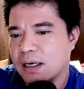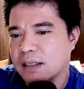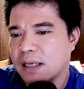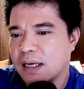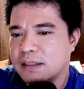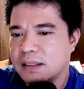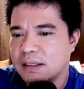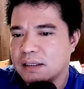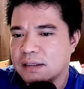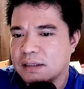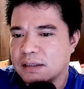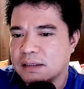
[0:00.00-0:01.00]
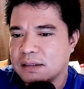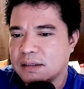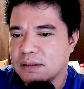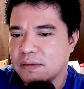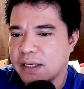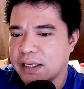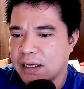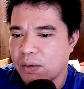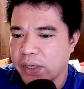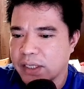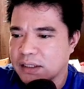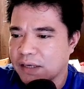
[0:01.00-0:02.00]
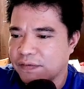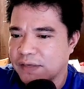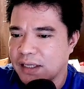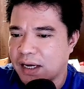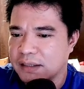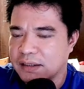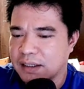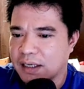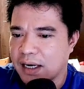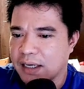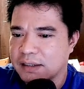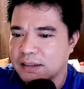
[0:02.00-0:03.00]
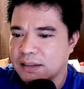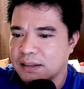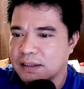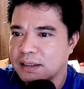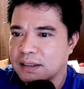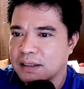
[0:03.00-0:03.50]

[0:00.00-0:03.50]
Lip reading: Daji, this is already an awaken 7 Daji, guys.